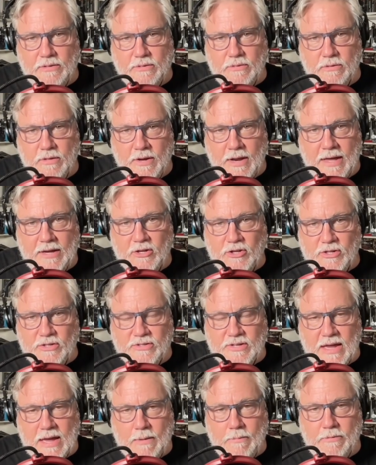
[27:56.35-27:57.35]
the next
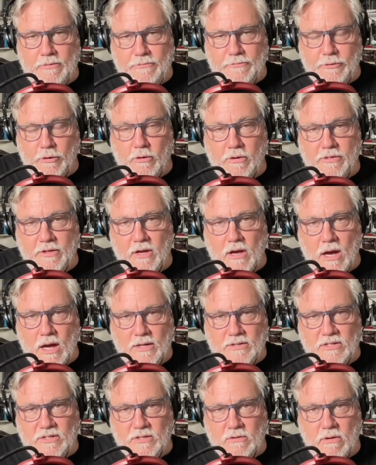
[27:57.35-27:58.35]
Shazam and Fury of the
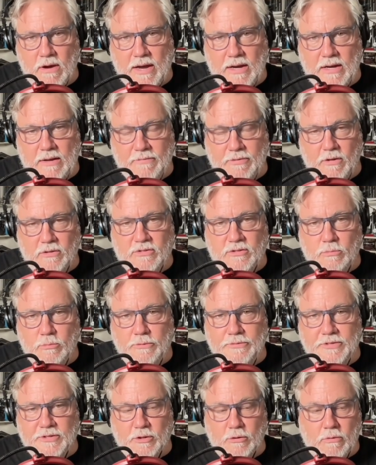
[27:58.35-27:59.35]
Gods is great, if those two
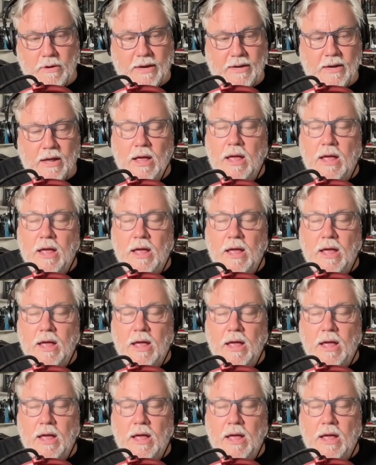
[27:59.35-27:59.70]
movies are great,